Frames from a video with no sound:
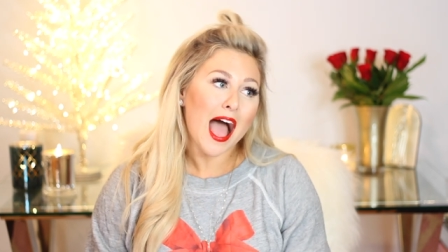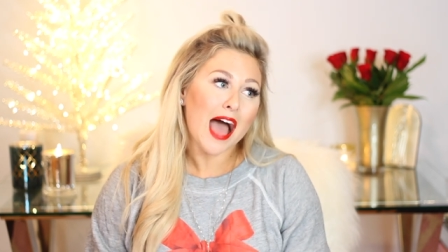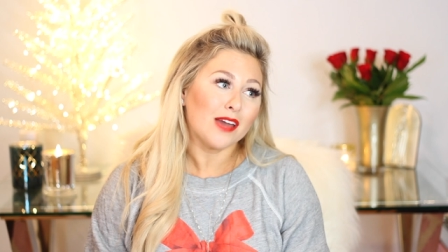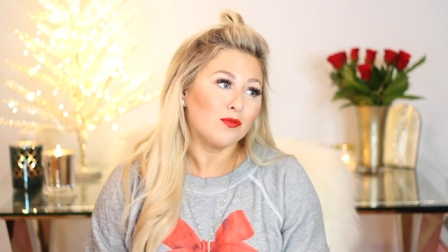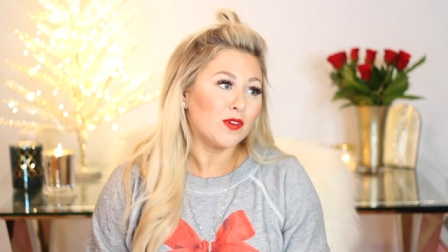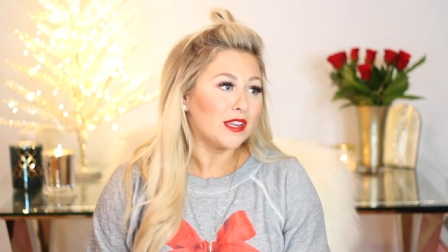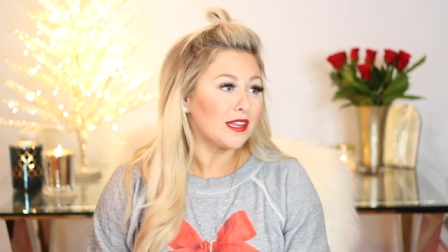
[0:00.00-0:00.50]

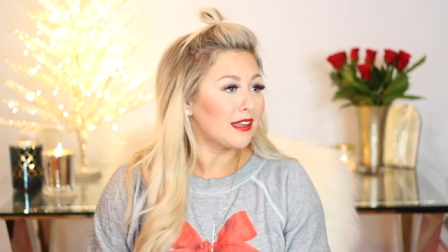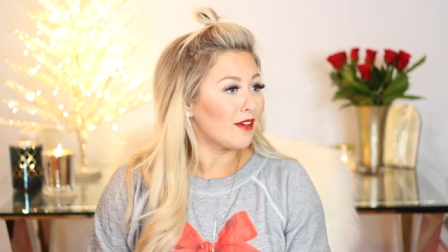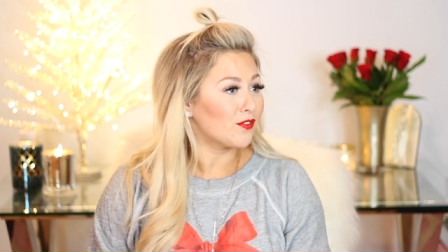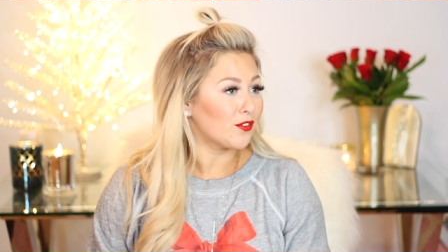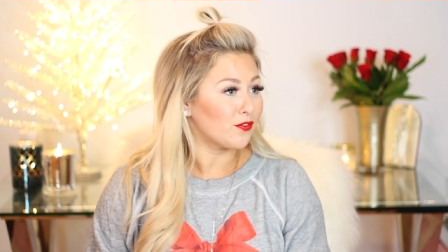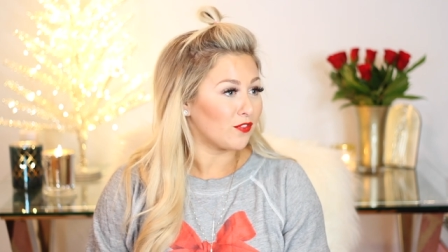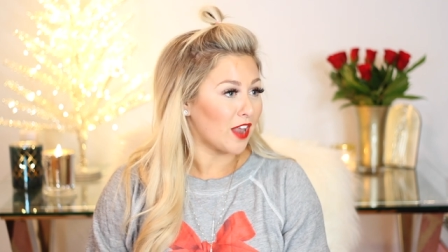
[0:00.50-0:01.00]
I'd really
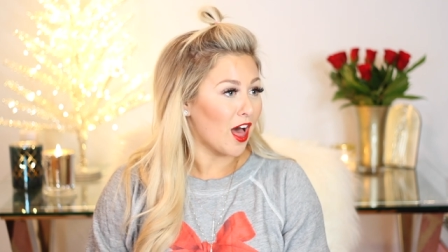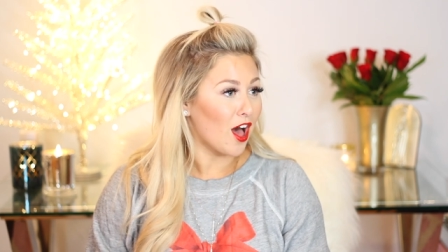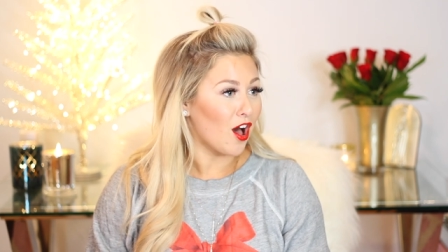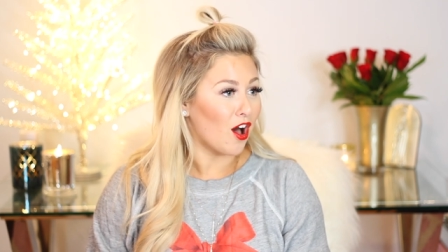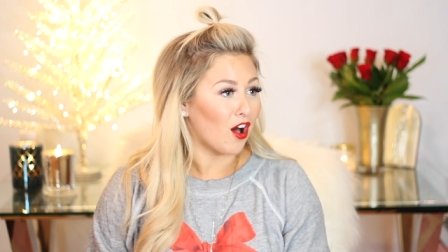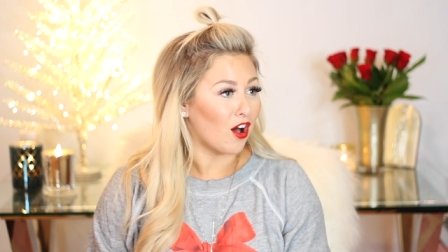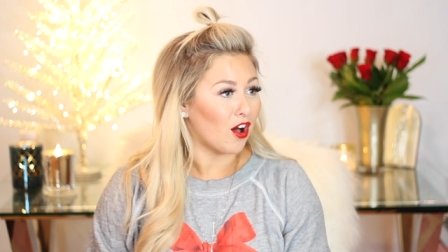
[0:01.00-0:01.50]
love to
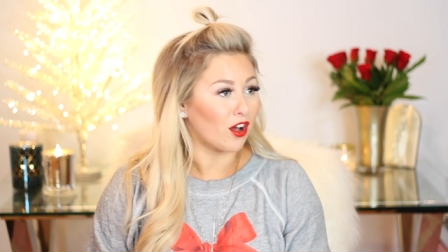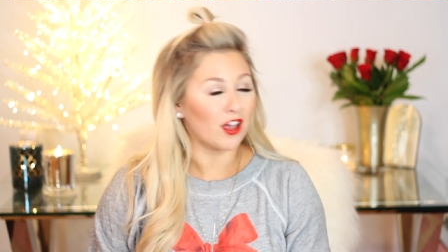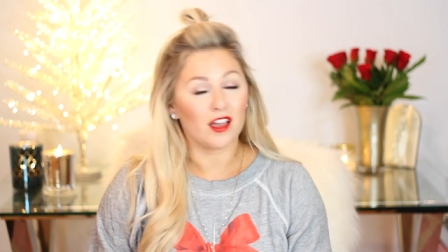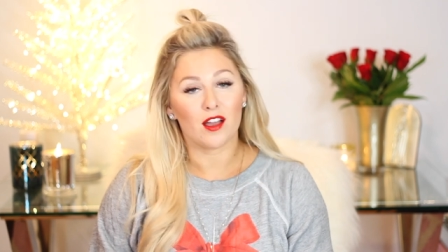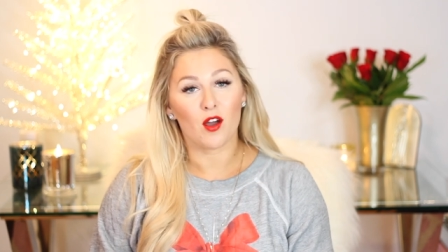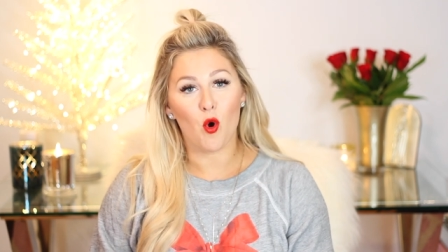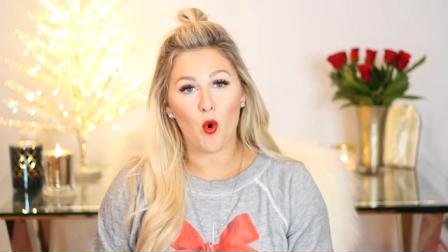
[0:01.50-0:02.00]
vlog.
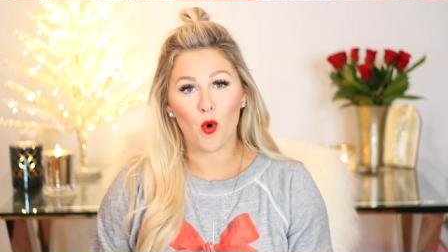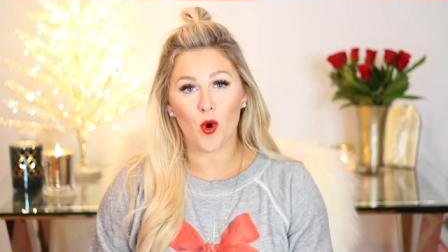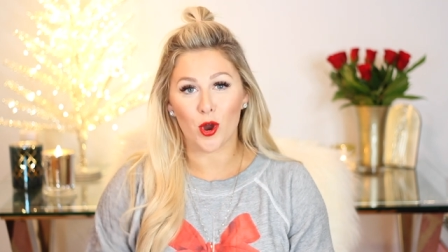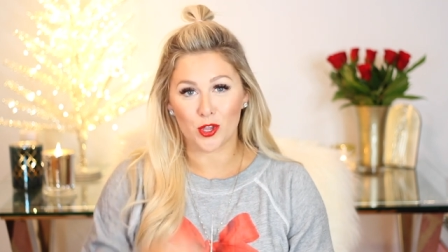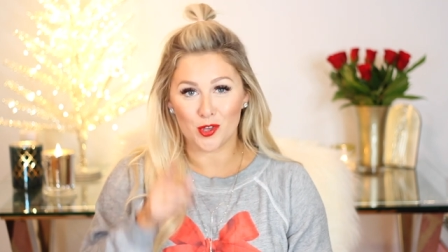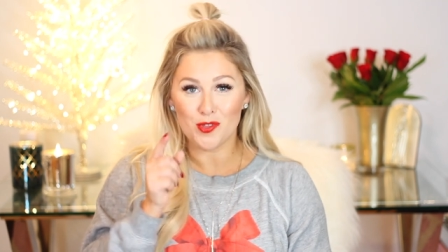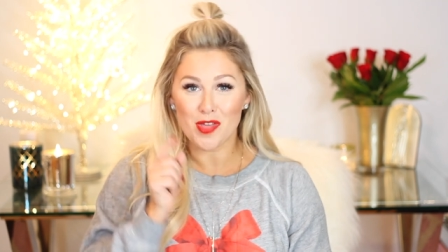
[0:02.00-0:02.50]
Or
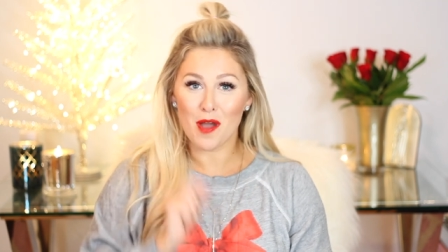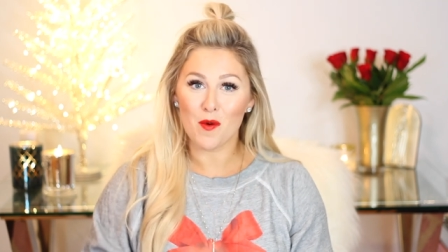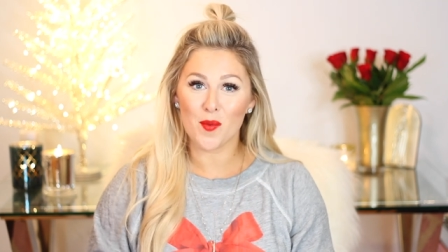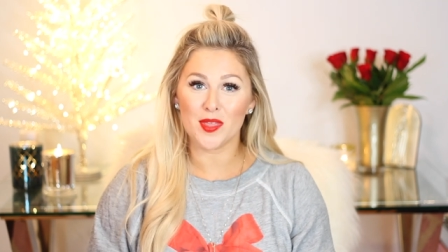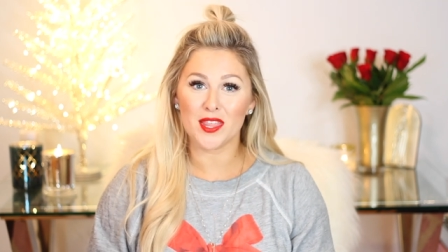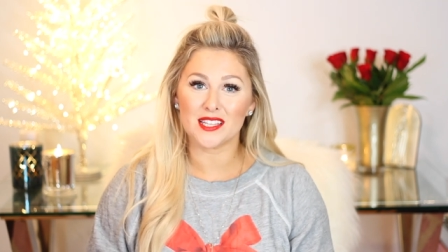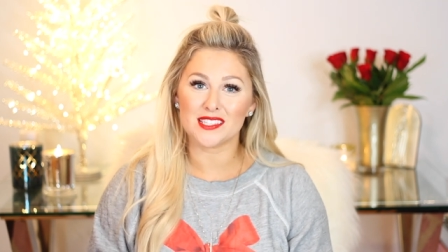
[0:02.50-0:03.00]
are you that
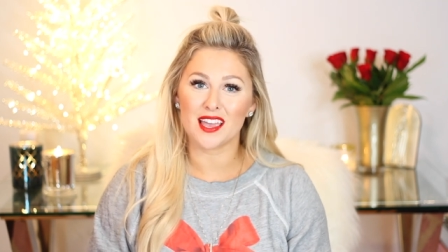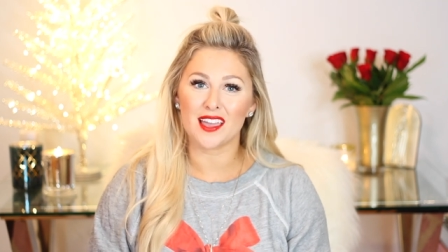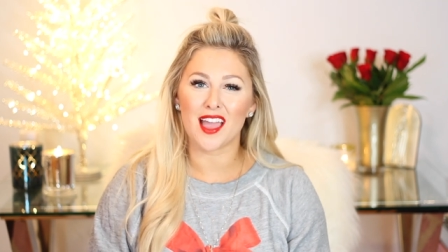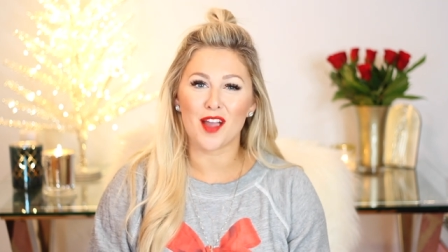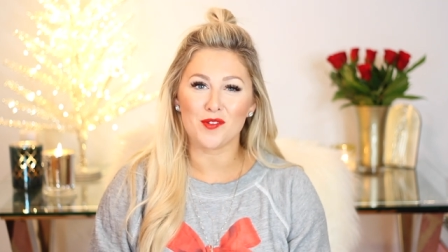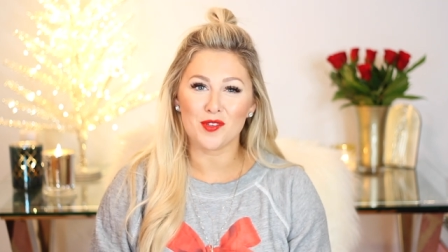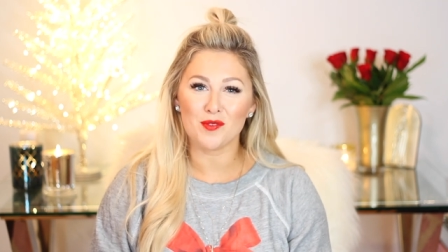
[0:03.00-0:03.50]
woman that's like,
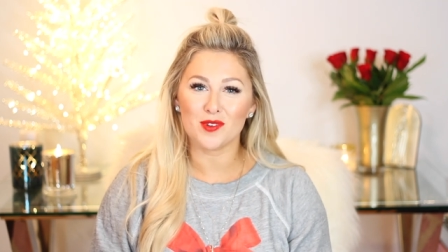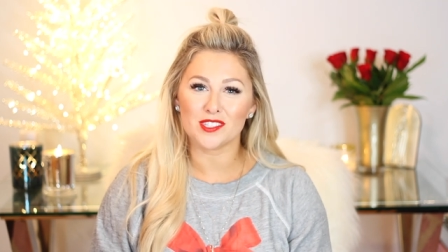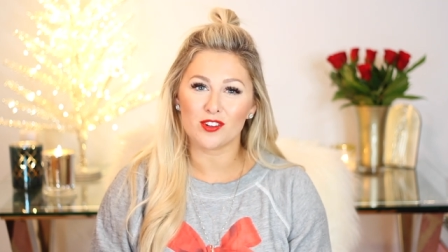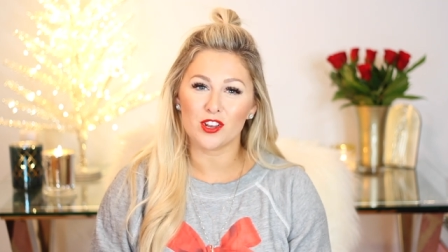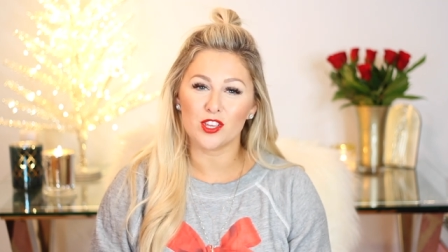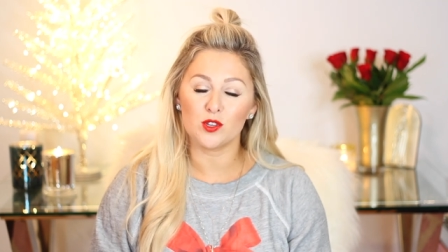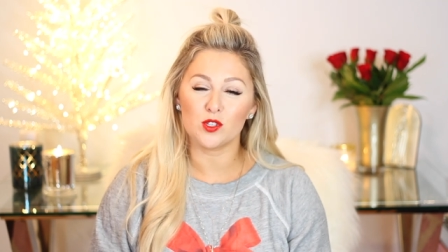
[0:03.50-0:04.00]
I really want to
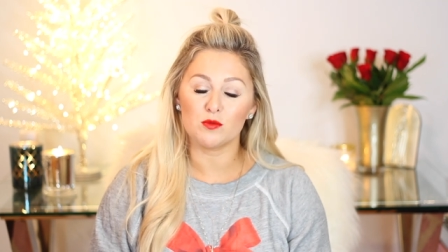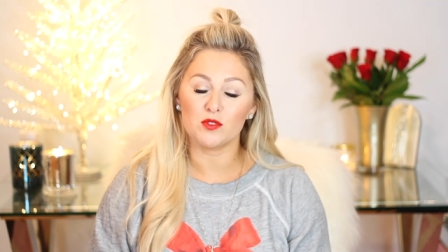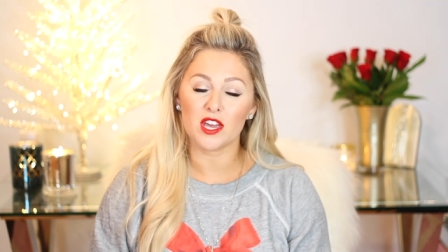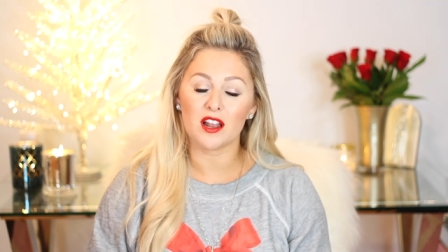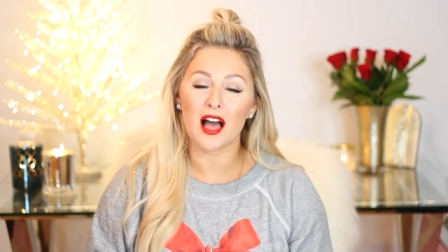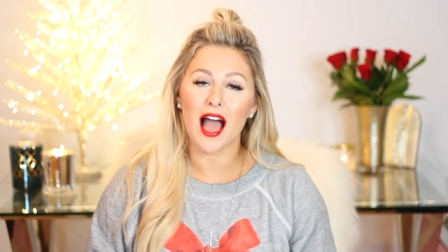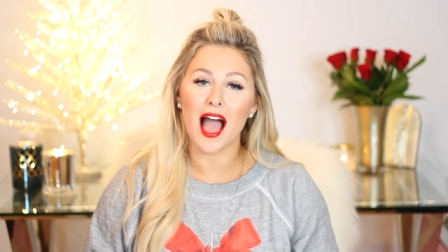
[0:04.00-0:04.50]
start a YouTube
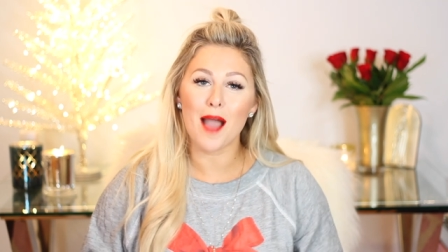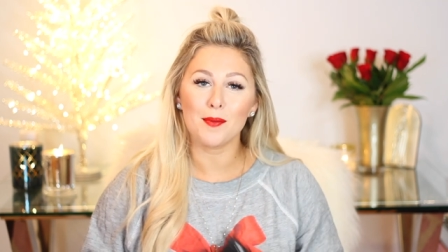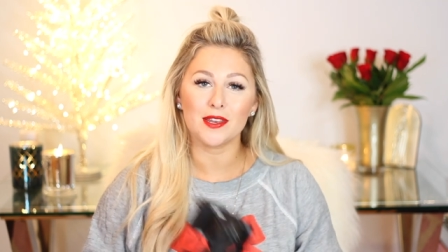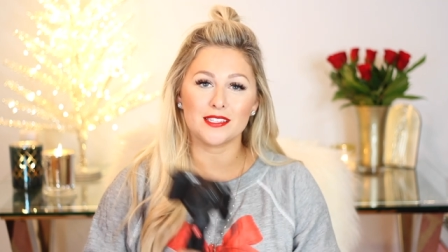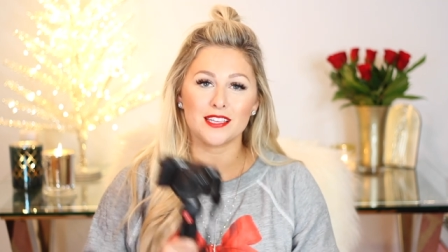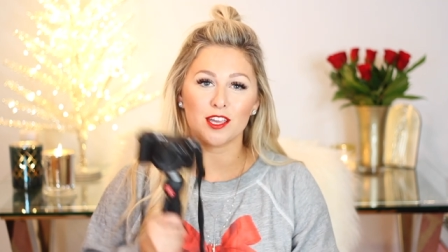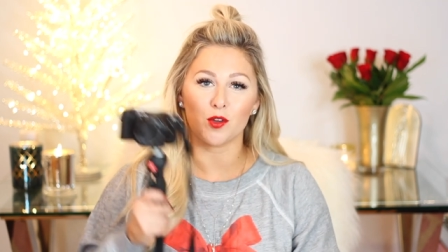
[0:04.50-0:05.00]
channel? I'm
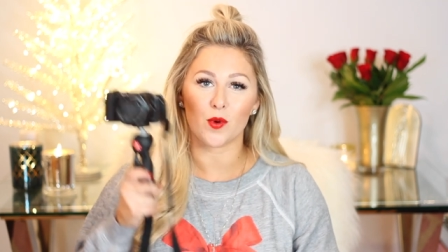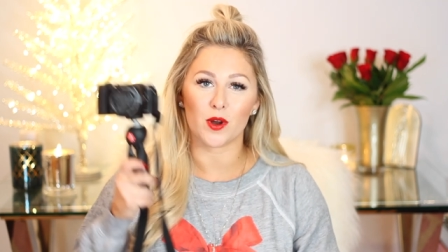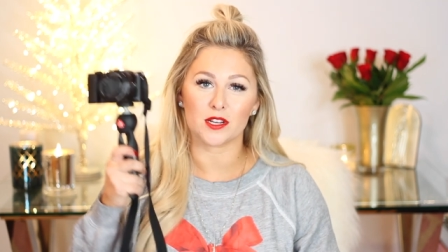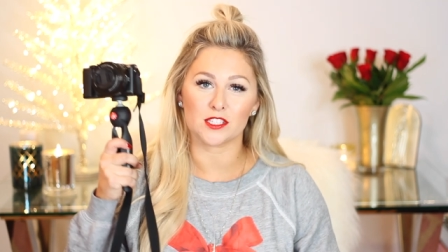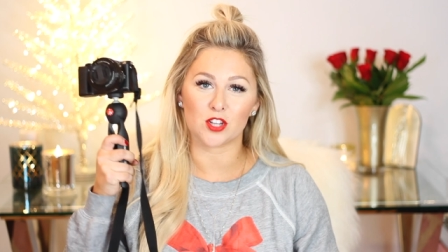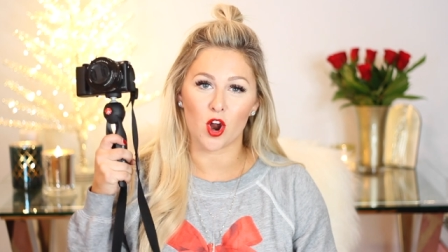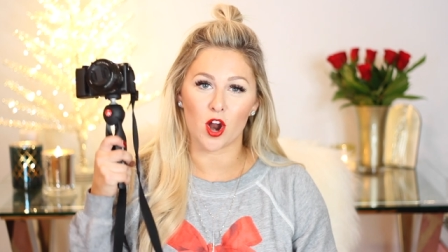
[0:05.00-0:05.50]
going to tell you where to
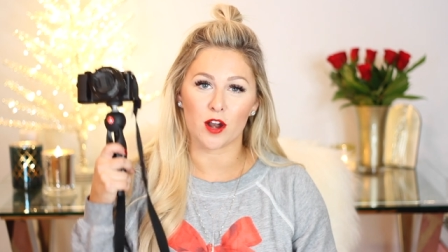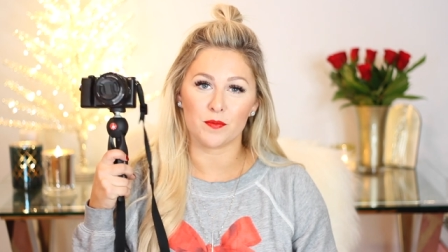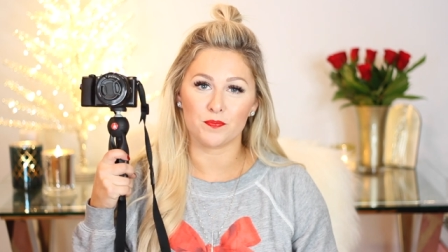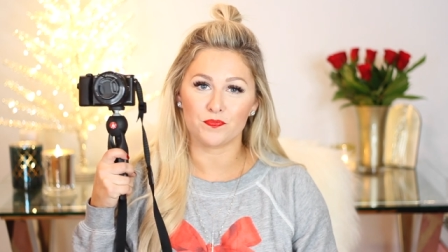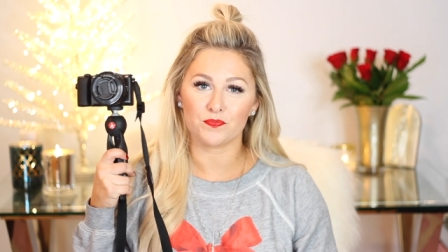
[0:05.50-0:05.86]
start.